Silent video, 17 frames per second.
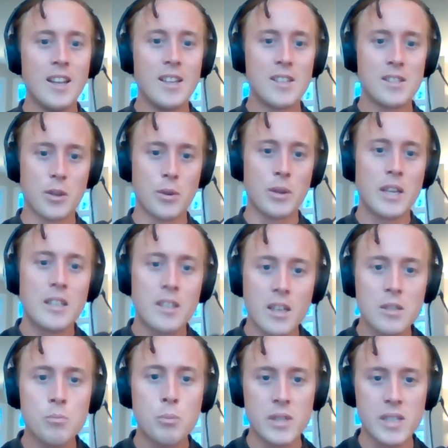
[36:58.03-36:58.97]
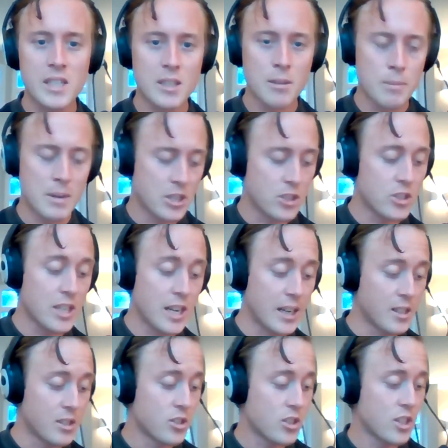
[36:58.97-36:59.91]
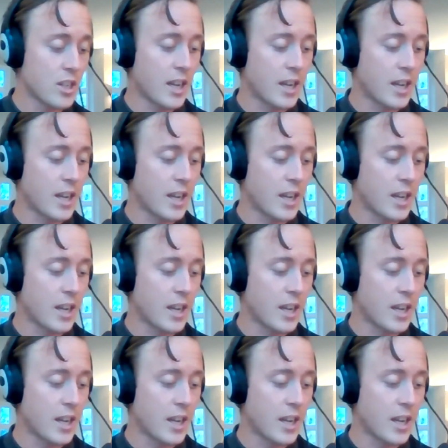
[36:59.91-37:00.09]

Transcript: So it does present a major challenge.